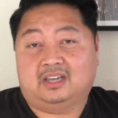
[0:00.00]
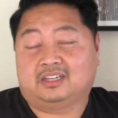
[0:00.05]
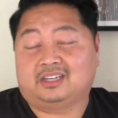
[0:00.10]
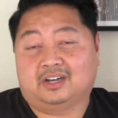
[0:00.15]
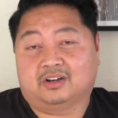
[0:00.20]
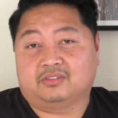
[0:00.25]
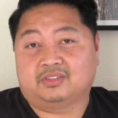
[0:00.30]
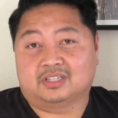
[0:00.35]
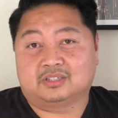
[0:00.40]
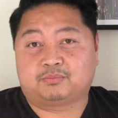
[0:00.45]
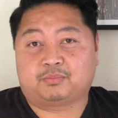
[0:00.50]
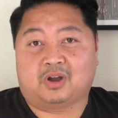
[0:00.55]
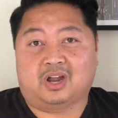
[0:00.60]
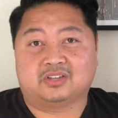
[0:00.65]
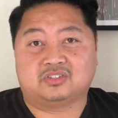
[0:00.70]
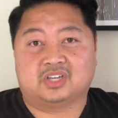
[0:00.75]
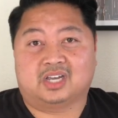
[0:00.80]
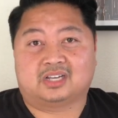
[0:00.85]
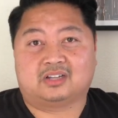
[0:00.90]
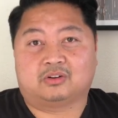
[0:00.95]
you know, this
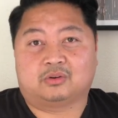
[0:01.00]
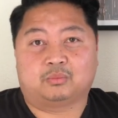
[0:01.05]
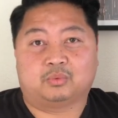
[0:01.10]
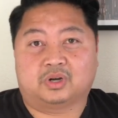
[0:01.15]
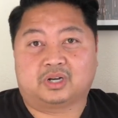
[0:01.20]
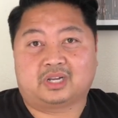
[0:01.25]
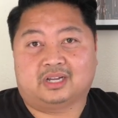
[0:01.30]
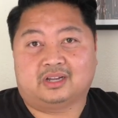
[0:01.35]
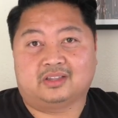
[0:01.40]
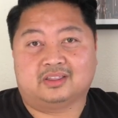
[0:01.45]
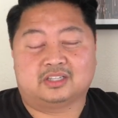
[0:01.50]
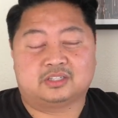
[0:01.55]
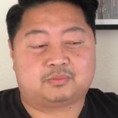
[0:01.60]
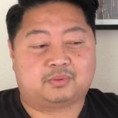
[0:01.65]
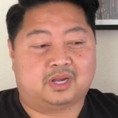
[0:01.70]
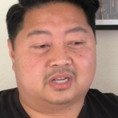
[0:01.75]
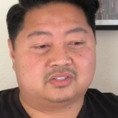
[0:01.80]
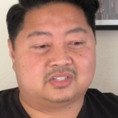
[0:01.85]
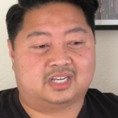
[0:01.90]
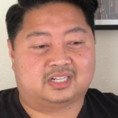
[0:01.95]
project or working on this
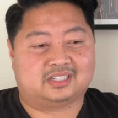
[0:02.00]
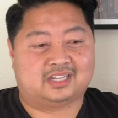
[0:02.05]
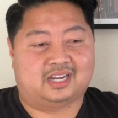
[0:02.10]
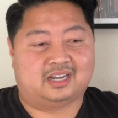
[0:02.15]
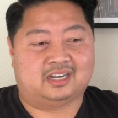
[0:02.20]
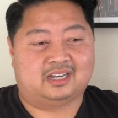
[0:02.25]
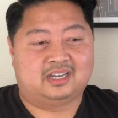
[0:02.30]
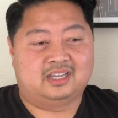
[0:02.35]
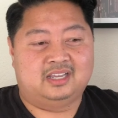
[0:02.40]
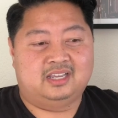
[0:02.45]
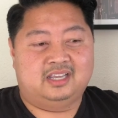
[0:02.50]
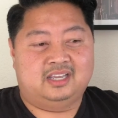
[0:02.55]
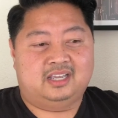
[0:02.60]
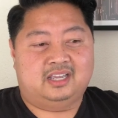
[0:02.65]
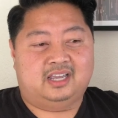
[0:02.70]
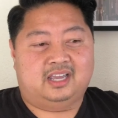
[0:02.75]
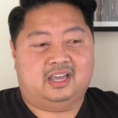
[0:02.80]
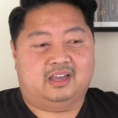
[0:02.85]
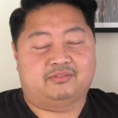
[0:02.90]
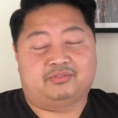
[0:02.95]
project. And,
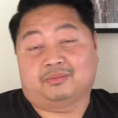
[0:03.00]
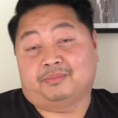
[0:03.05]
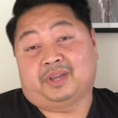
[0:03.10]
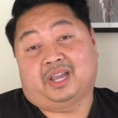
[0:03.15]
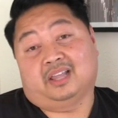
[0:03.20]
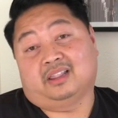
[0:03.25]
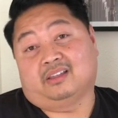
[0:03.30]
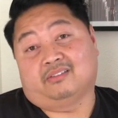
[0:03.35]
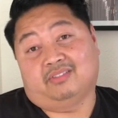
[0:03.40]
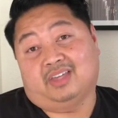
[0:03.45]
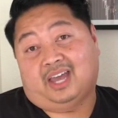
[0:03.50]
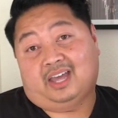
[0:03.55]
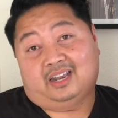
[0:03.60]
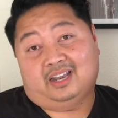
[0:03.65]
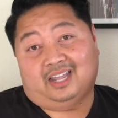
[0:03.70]
and for me, I love that.